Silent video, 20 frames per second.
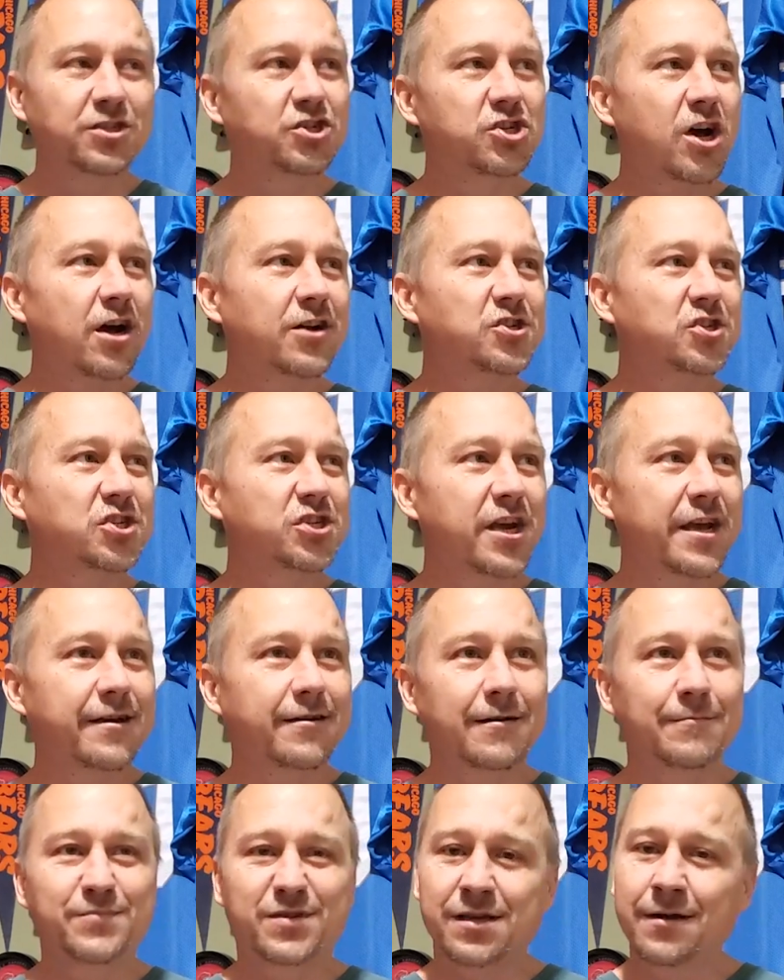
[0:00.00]
Josh
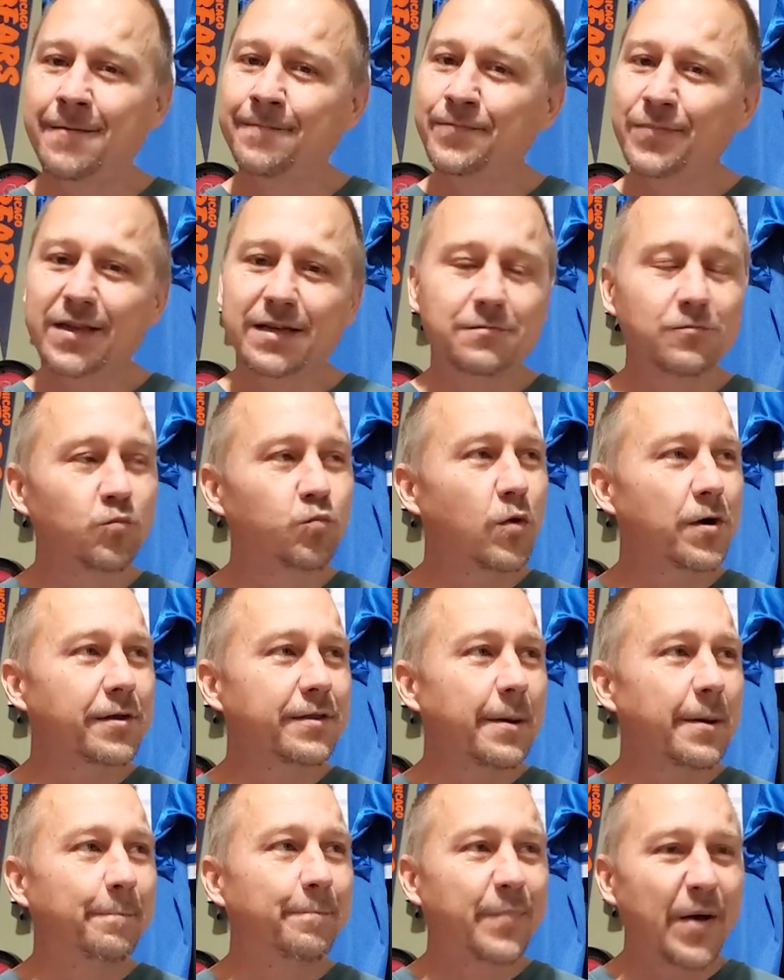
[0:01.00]
Jacobs, one of
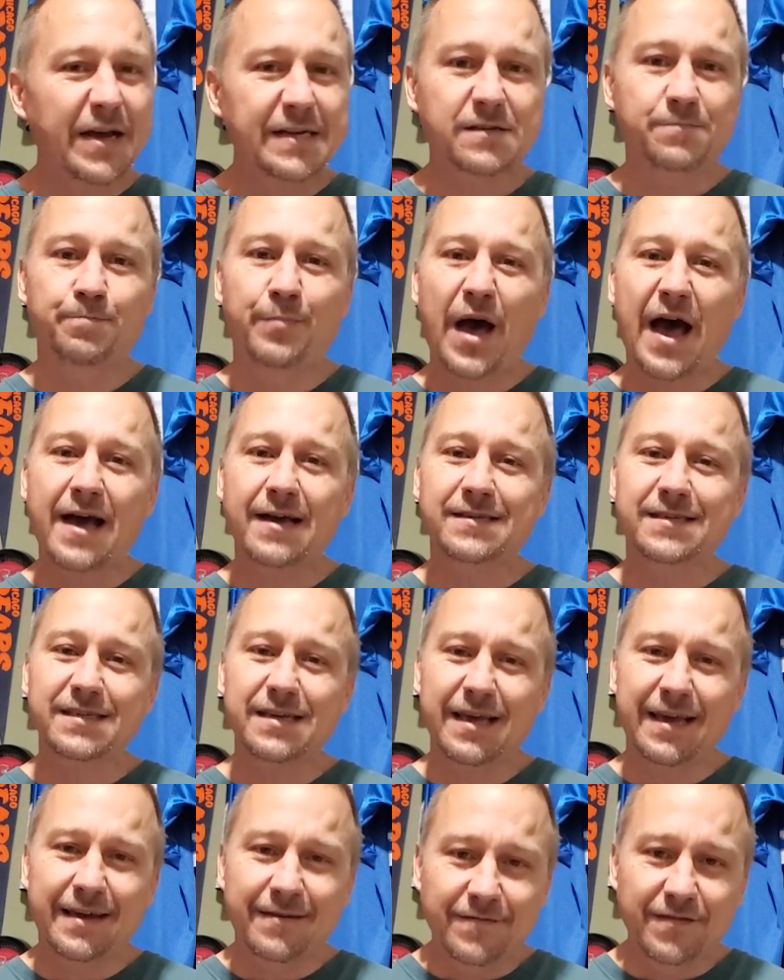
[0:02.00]
the best backs
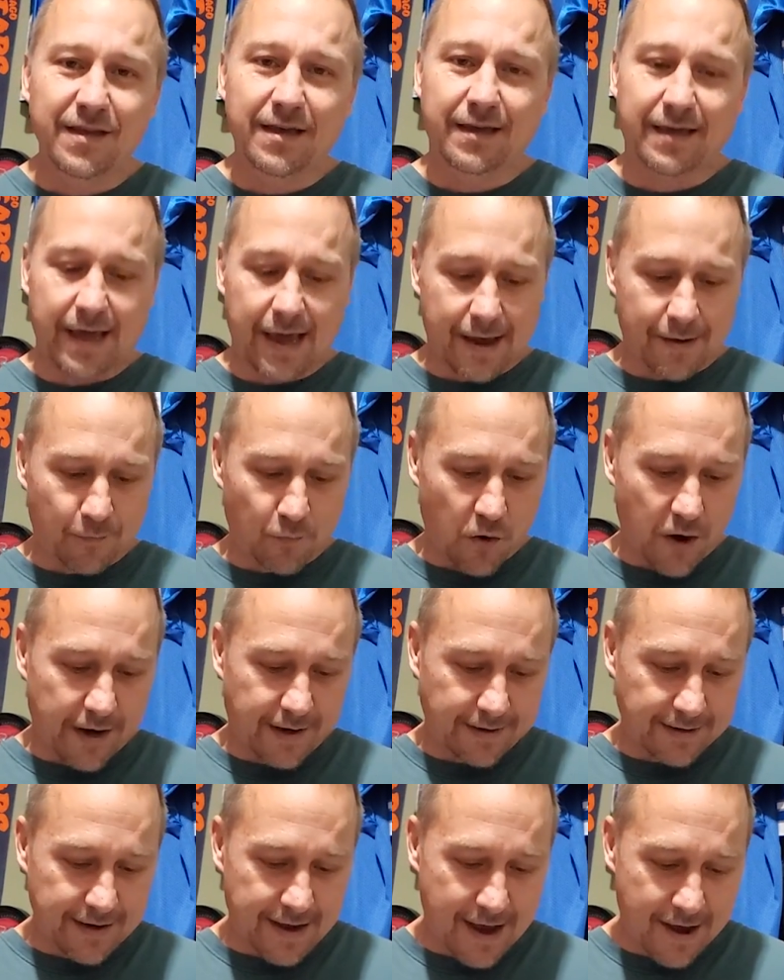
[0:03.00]
in the game
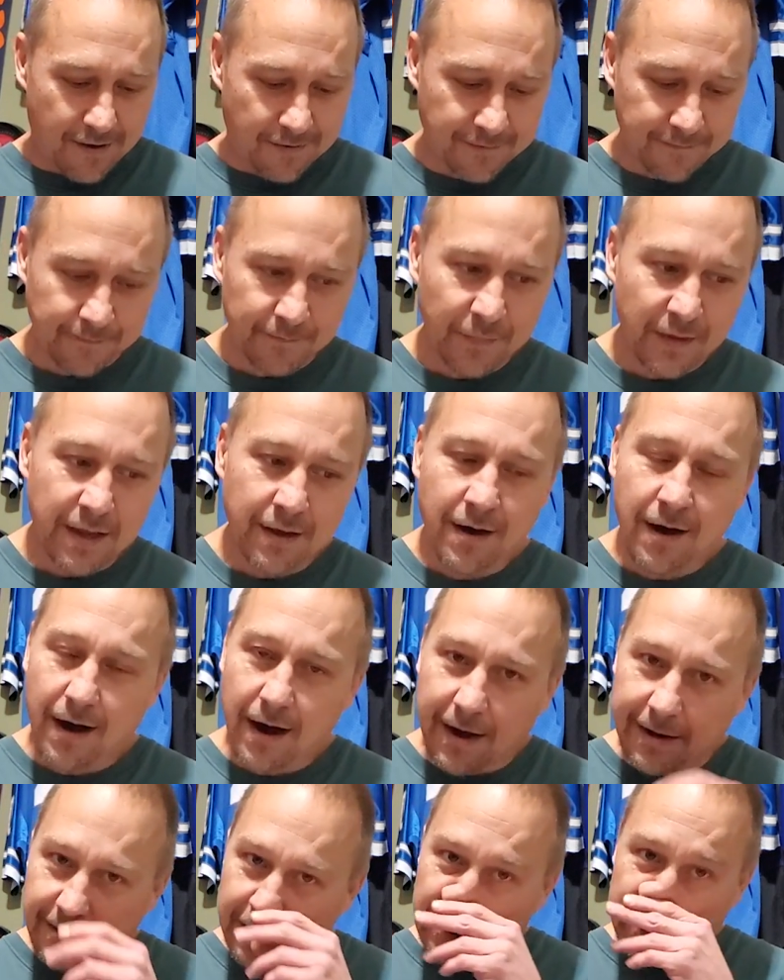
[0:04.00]
right now.
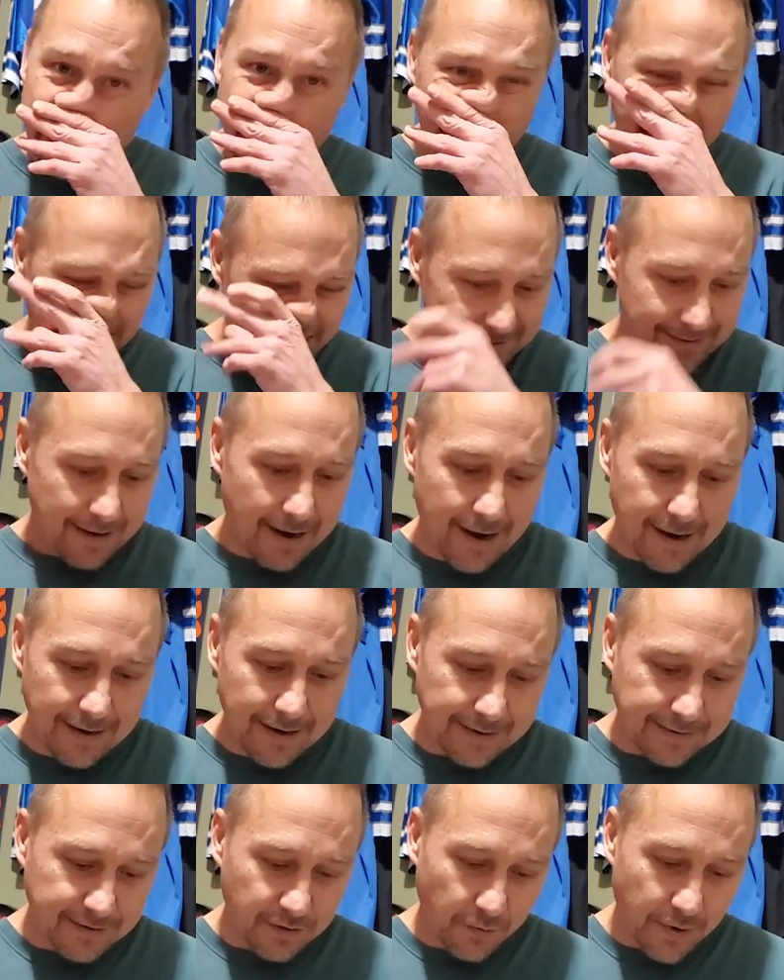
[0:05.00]
I don't know. I
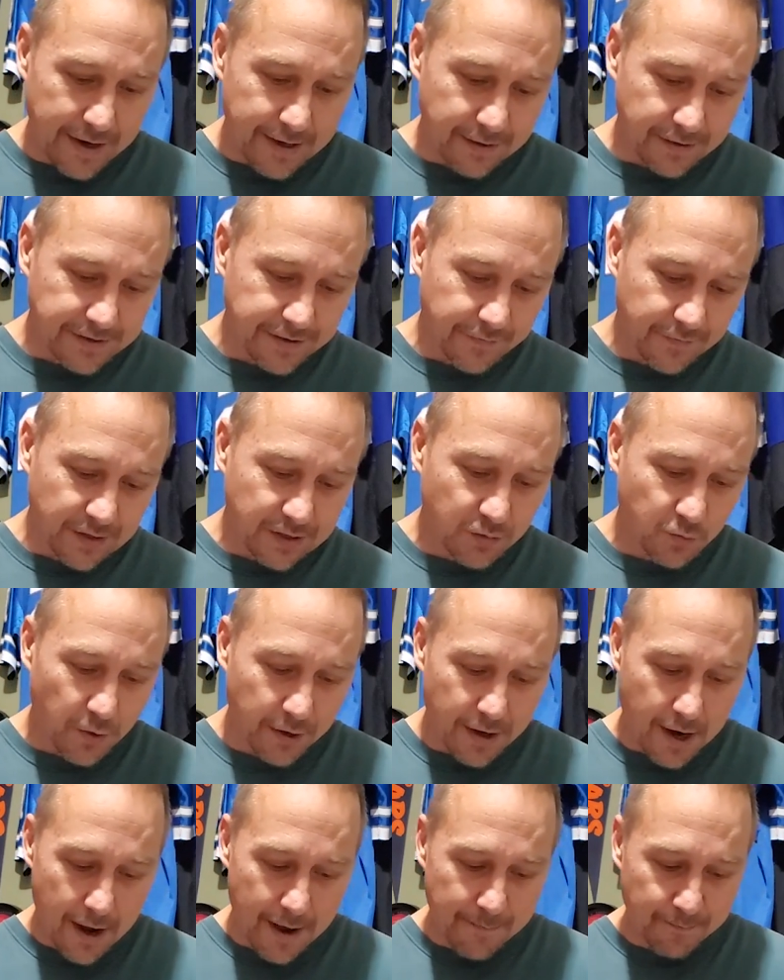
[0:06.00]
like the Raiders in this
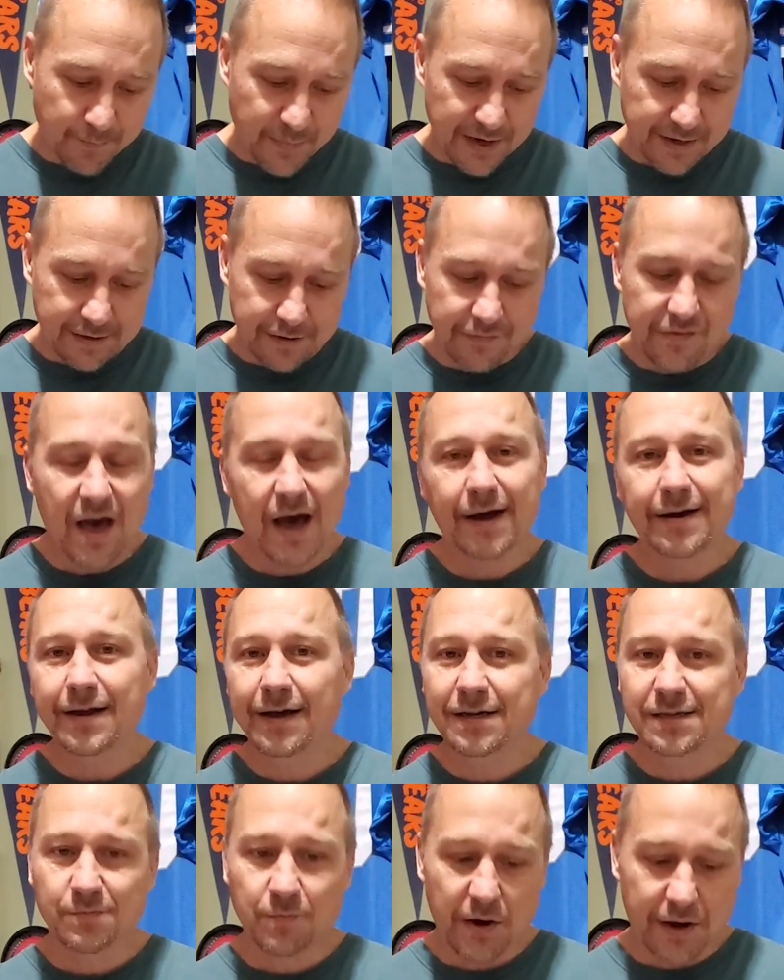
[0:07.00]
one. I'm picking that
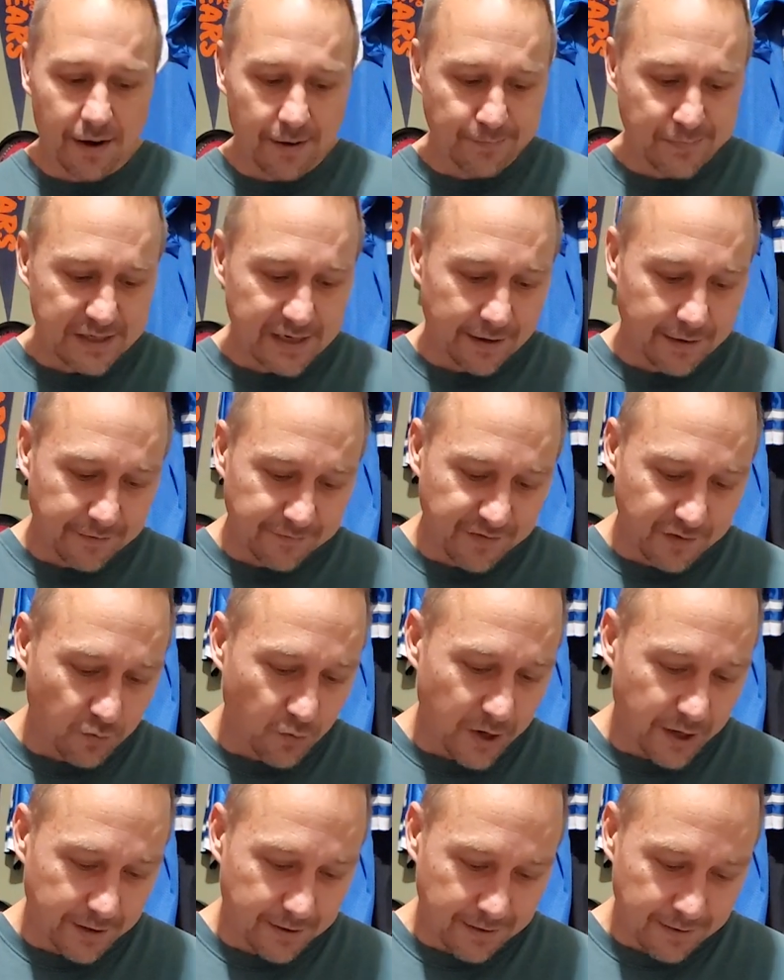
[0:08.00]
as my upset of the
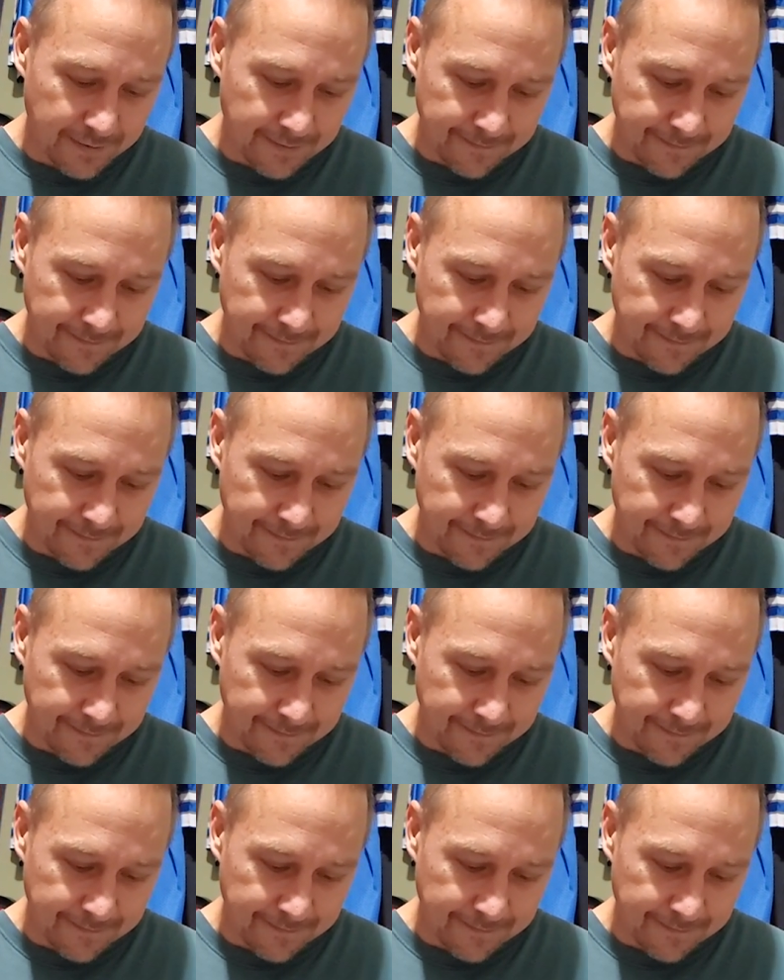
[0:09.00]
week.